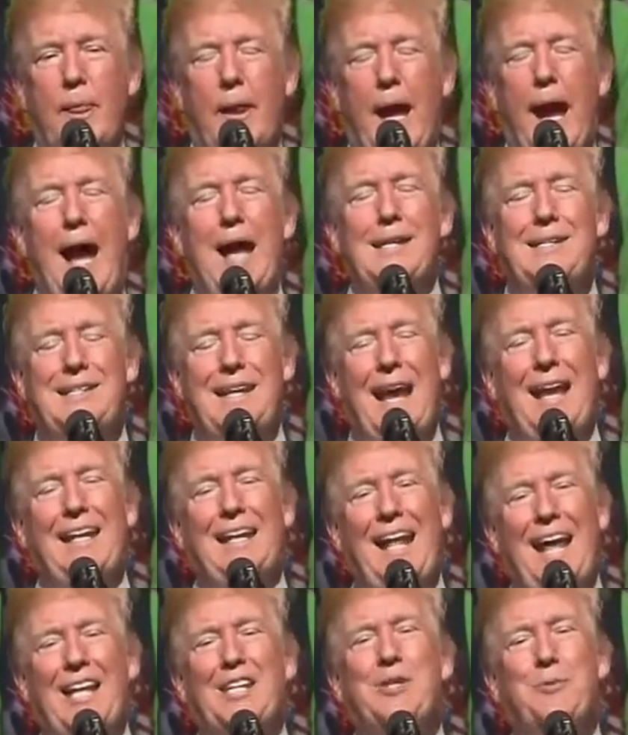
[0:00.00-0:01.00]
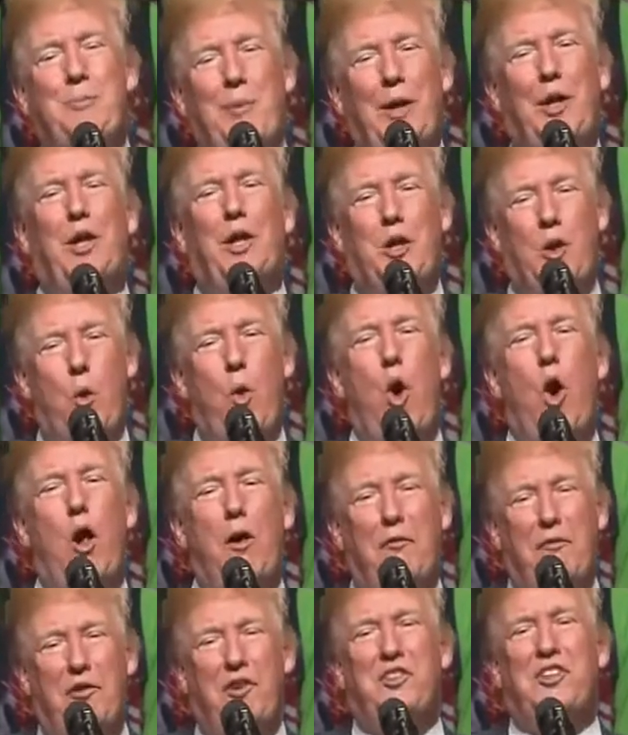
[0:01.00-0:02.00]
I said, let's build a
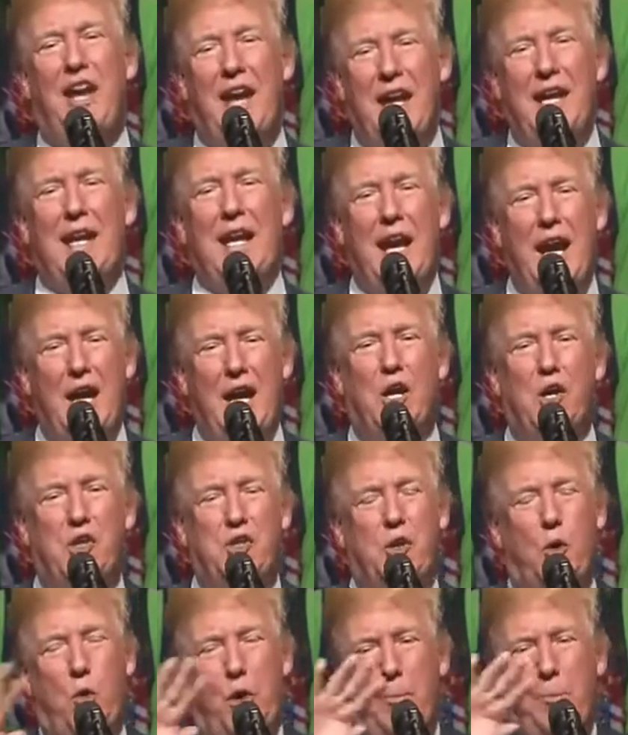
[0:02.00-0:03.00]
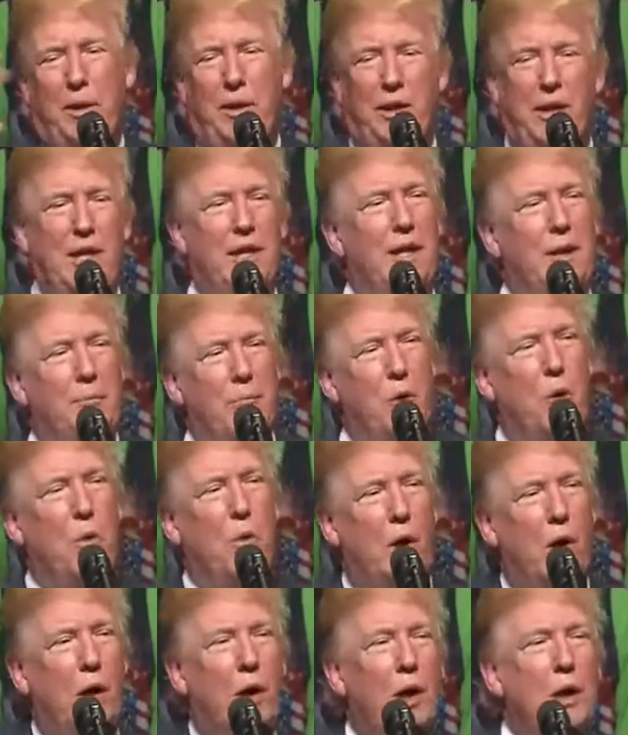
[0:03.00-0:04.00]
wall for San Diego, so we're building them the
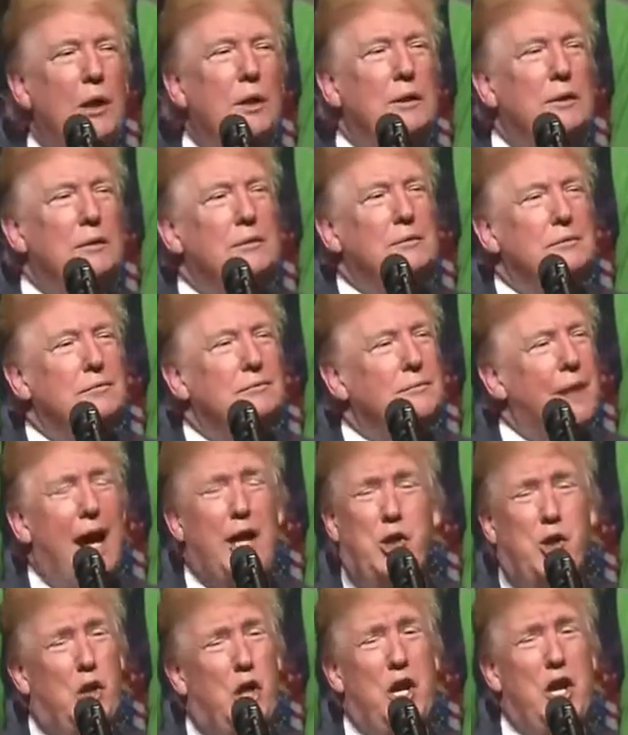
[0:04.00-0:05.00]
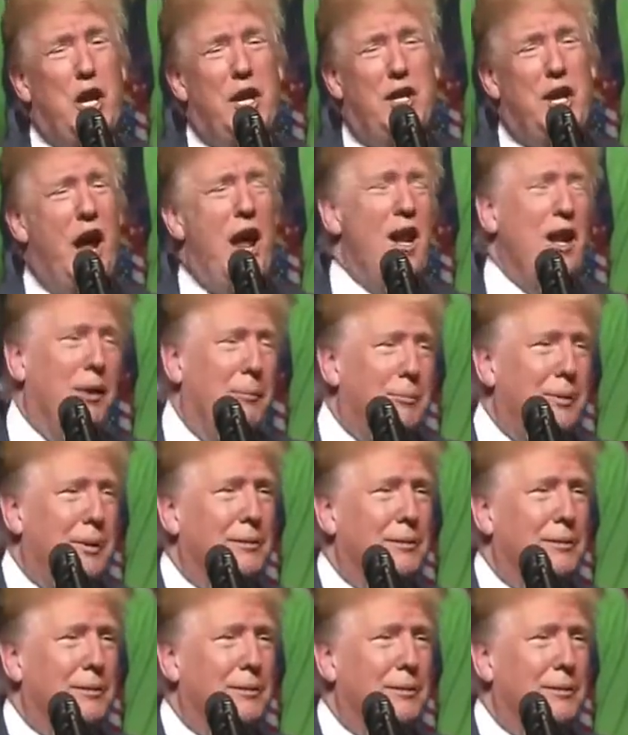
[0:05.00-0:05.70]
wall. I shouldn't have done it.